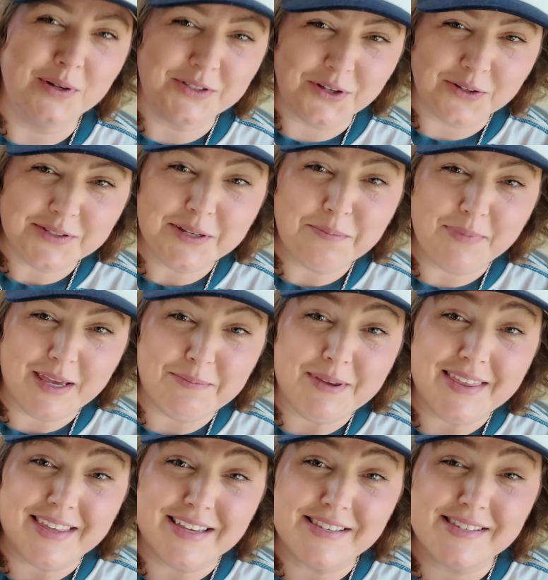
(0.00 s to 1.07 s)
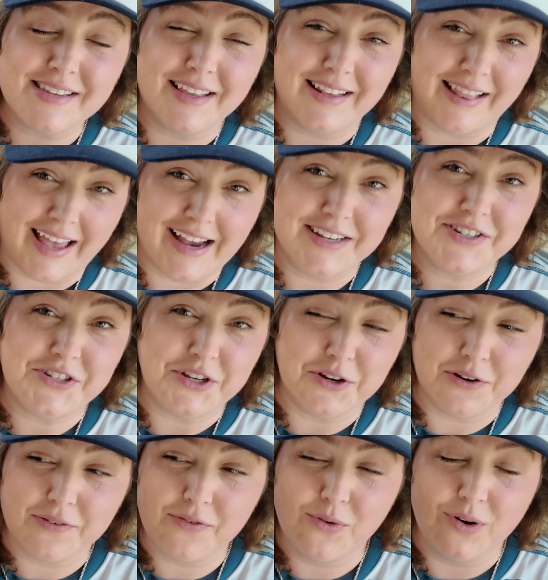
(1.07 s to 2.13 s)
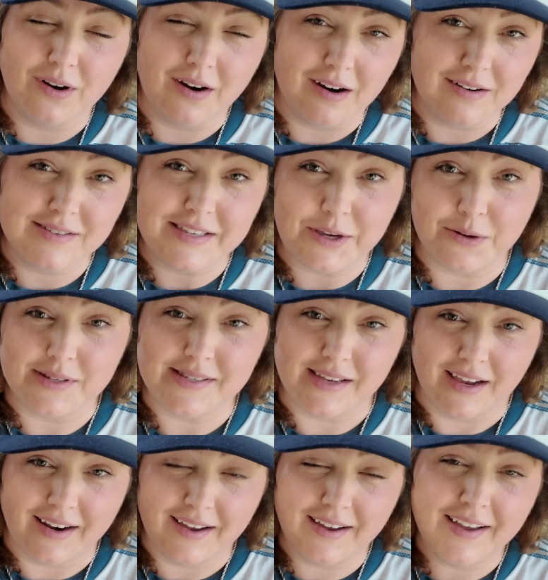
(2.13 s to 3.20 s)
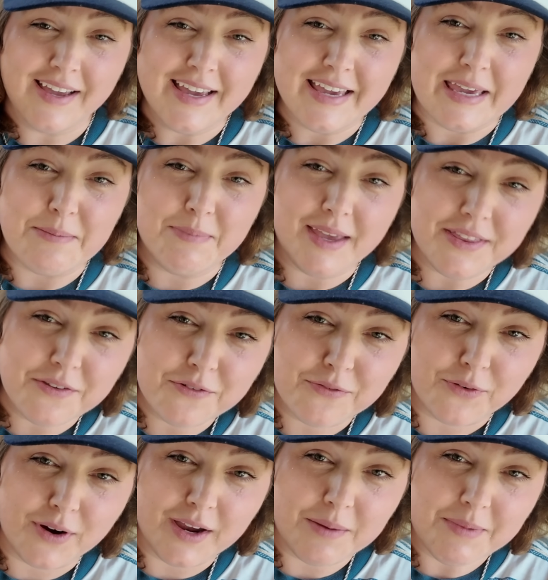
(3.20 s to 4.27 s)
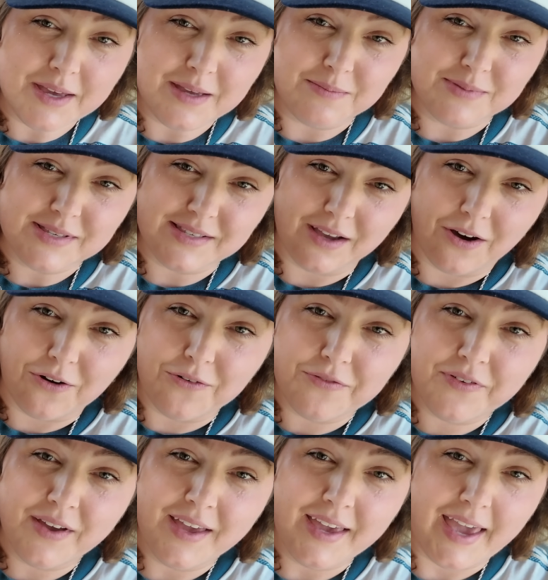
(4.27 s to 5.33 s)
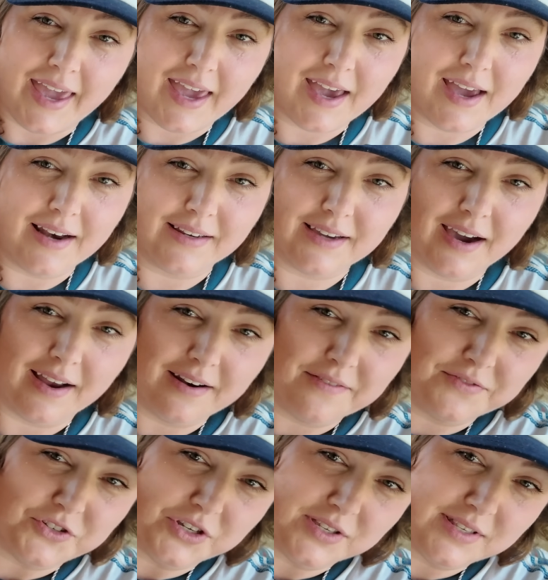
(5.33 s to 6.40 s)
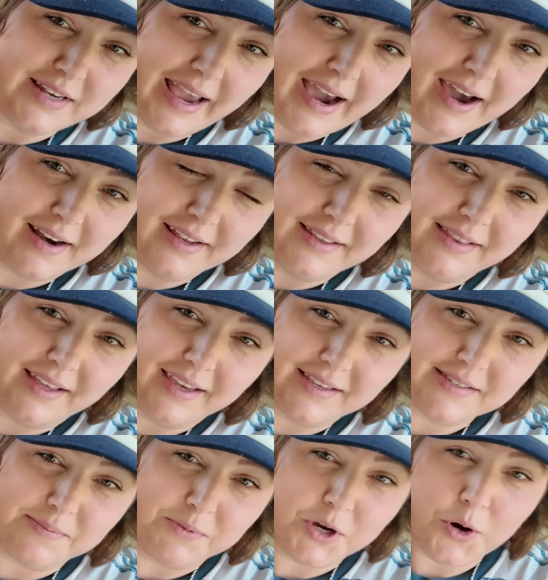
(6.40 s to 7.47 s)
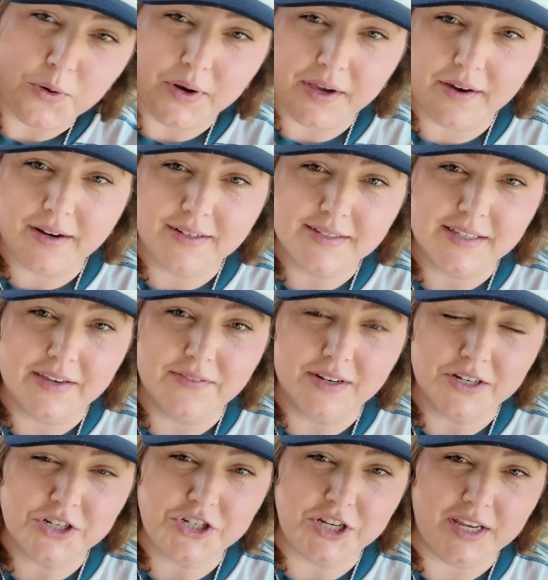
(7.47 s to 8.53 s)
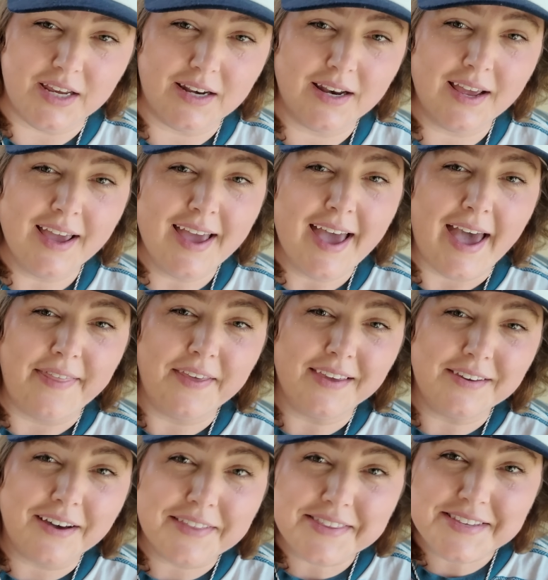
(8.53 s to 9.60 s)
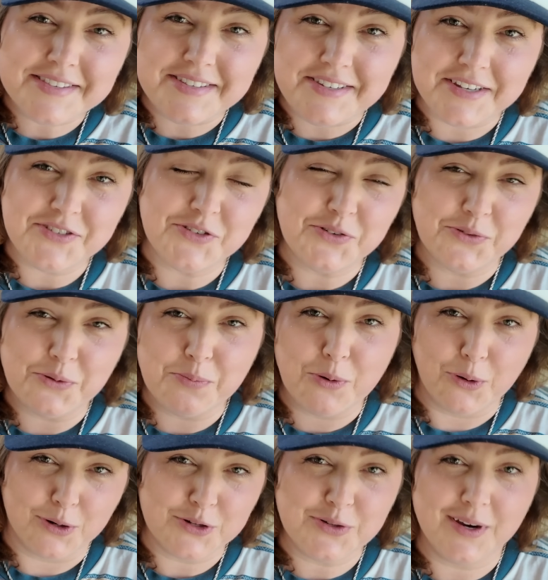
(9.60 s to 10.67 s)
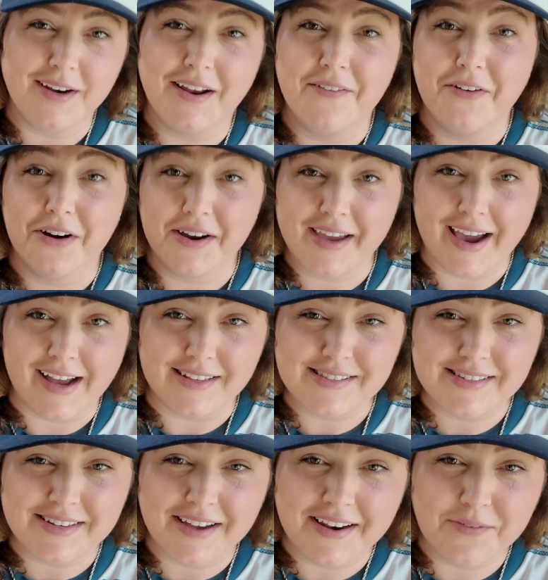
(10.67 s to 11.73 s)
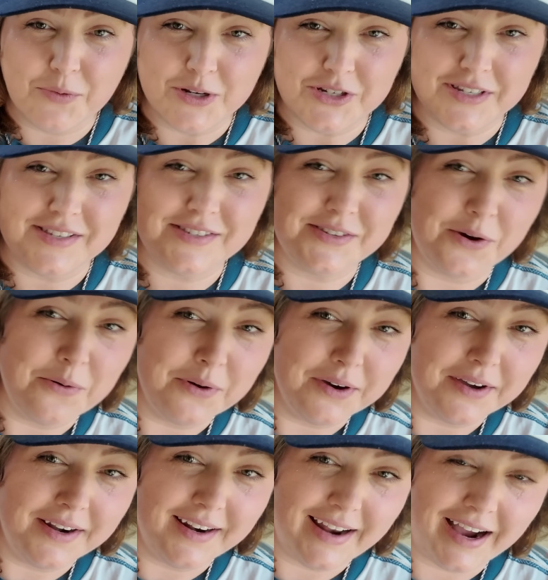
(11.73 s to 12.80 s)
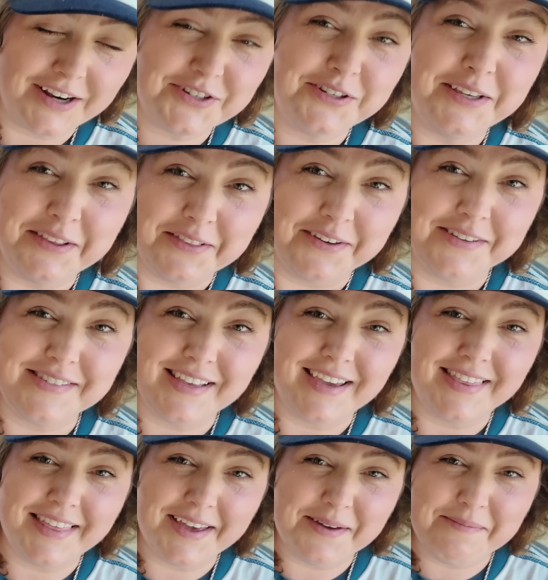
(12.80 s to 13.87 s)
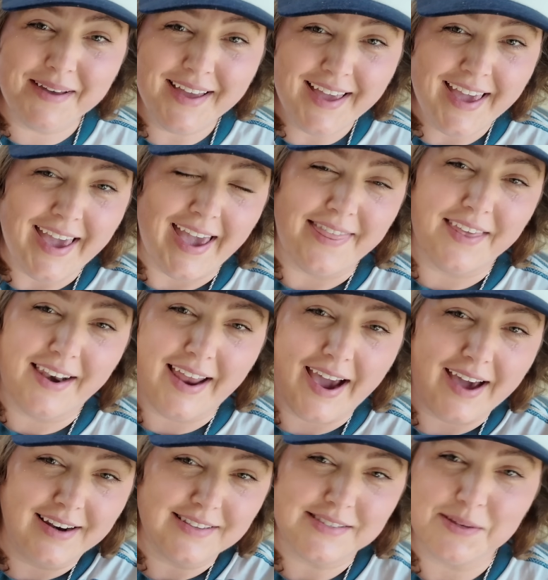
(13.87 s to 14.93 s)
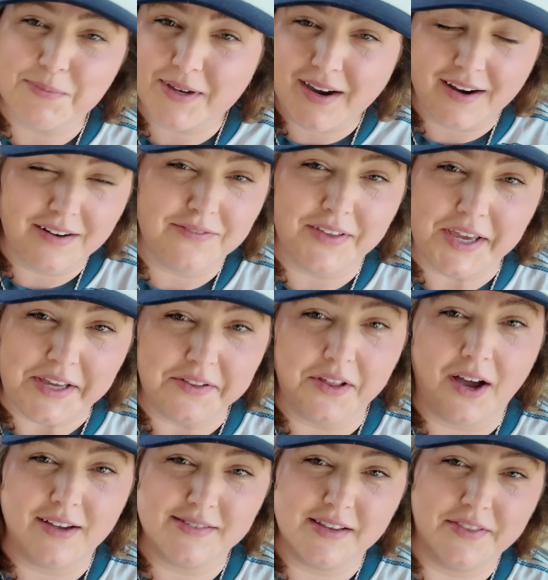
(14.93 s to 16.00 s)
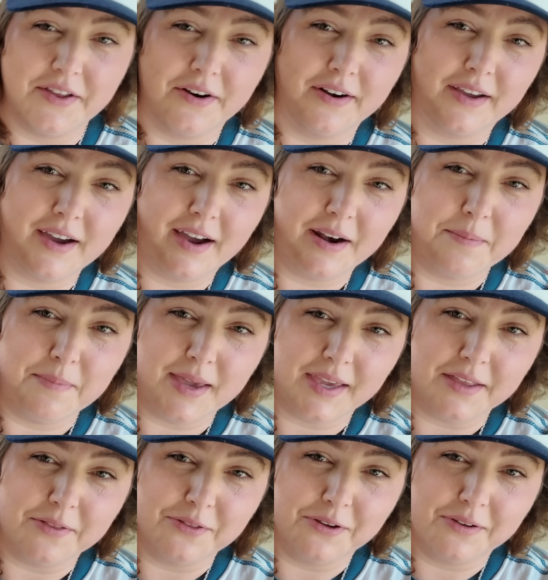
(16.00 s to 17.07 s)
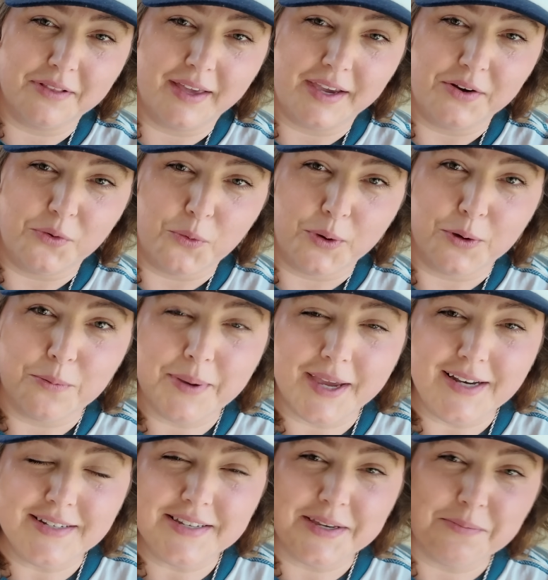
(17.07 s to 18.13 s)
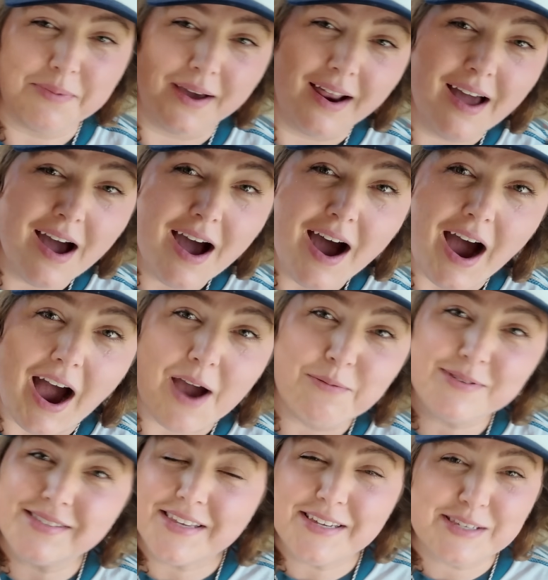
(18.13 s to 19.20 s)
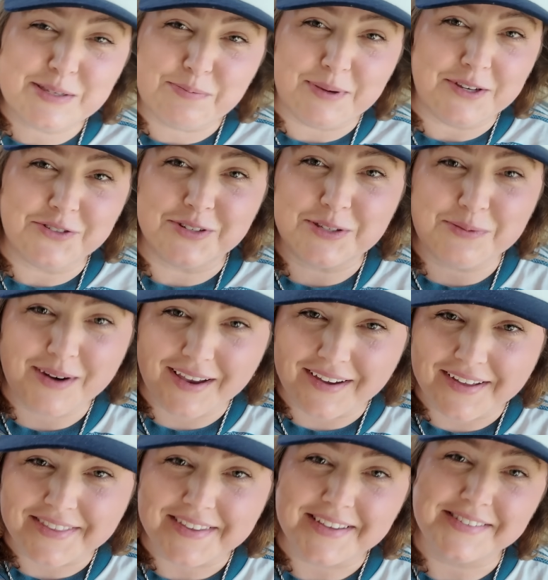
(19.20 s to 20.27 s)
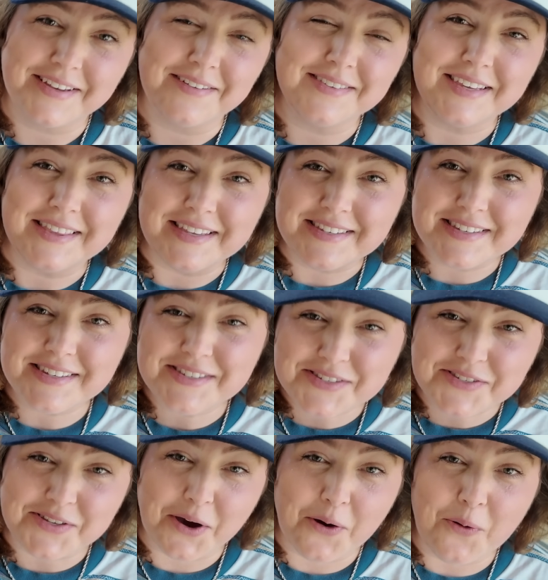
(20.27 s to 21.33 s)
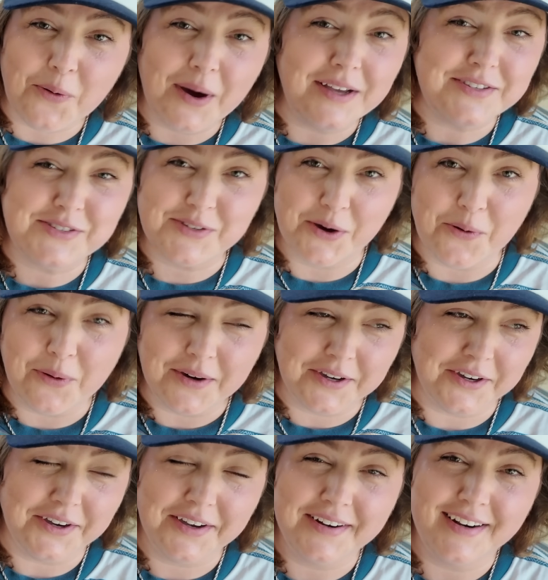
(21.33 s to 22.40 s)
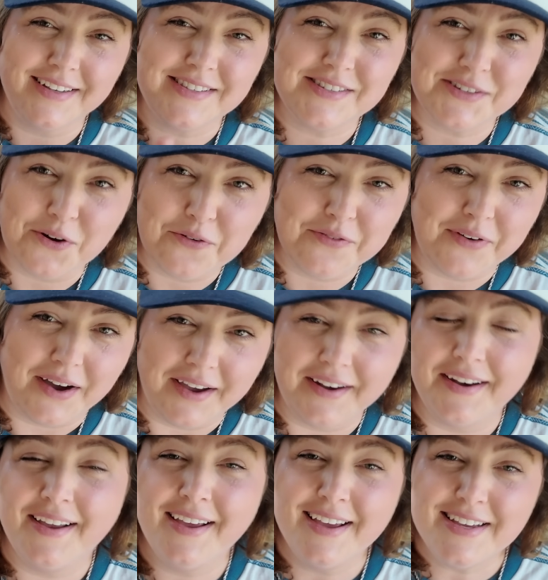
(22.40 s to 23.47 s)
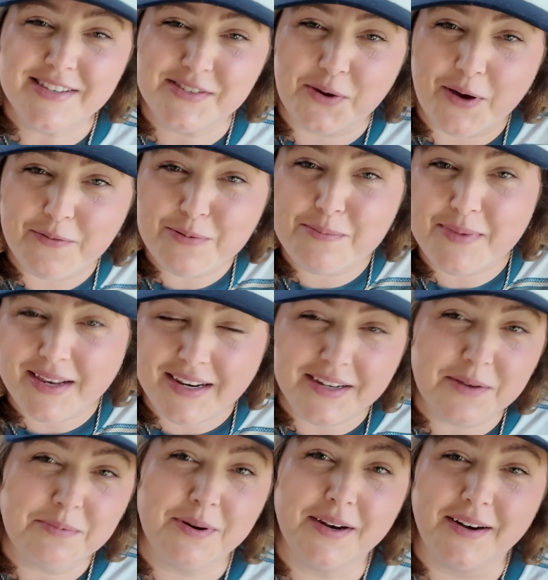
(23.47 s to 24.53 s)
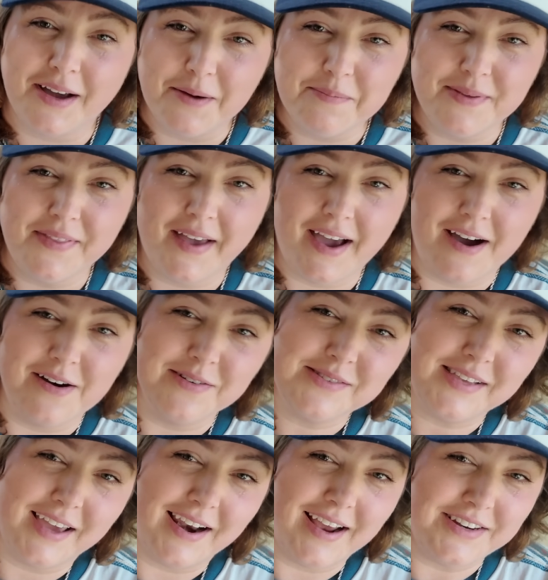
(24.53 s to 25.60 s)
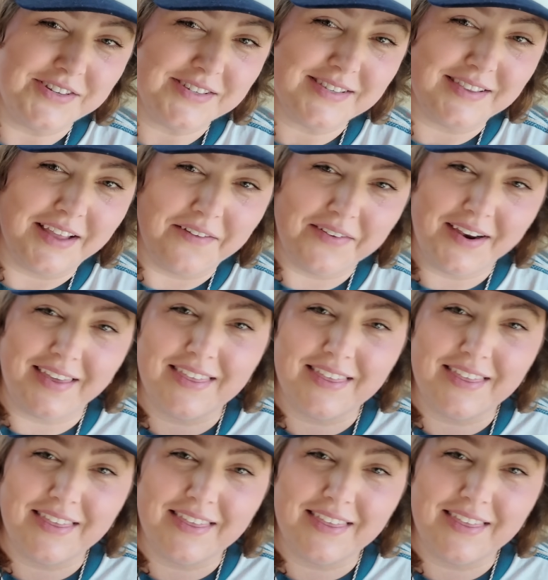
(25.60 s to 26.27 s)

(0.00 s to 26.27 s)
Dalton made me this last year for our Secret Santa. He made the frame himself and kind of just added like some coating on it to give it a sheen, and then got this digital portrait of our cats done, which is so good. It actually looks like them, and then added some kind of like gloss on there to kind of make it look like an oil painting. But I was like speechless when I got this. I was like, this is so good. It's so fun. So I've been meaning to put it up in the house, and I just love it.